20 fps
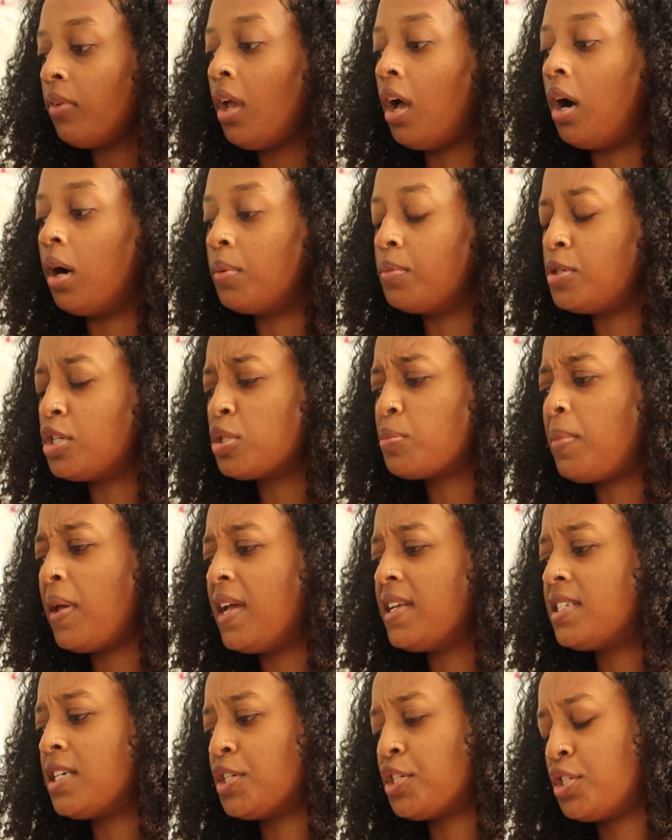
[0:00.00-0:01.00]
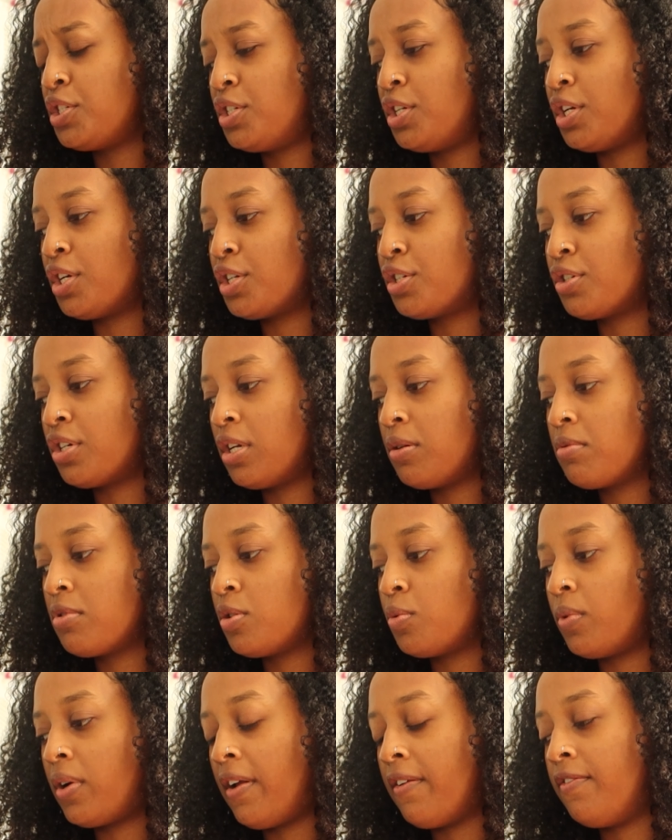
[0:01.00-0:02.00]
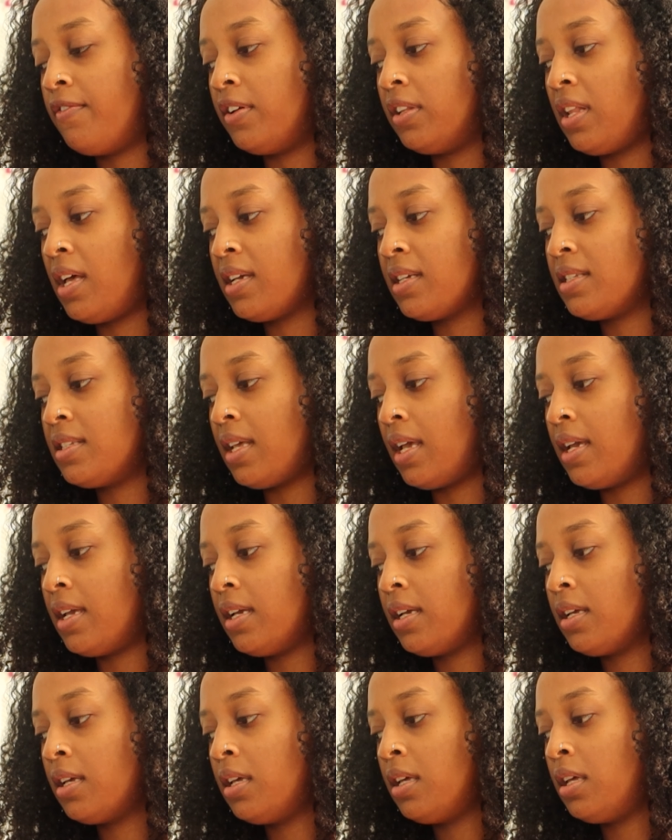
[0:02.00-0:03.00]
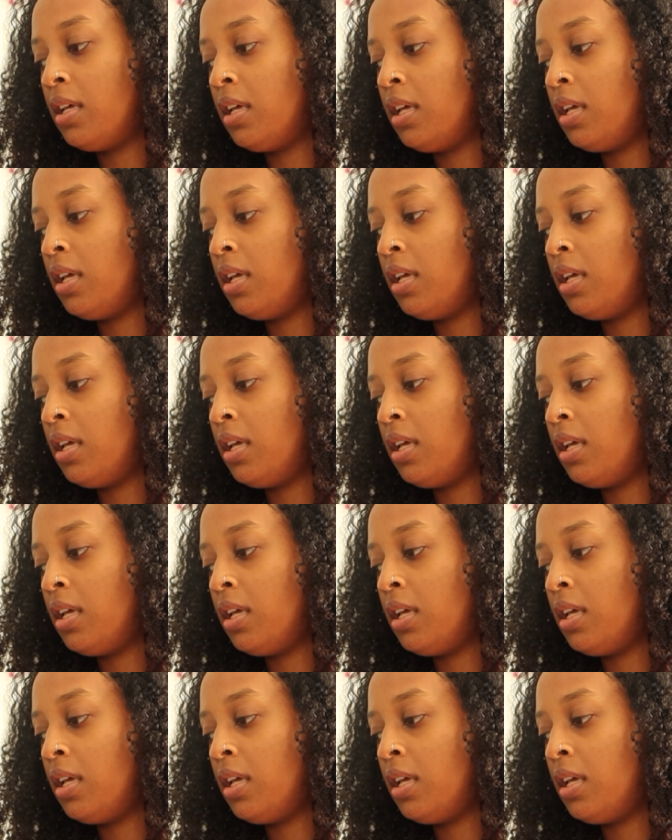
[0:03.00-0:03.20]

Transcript: um, just pay attention to your dreams is what i feel like saying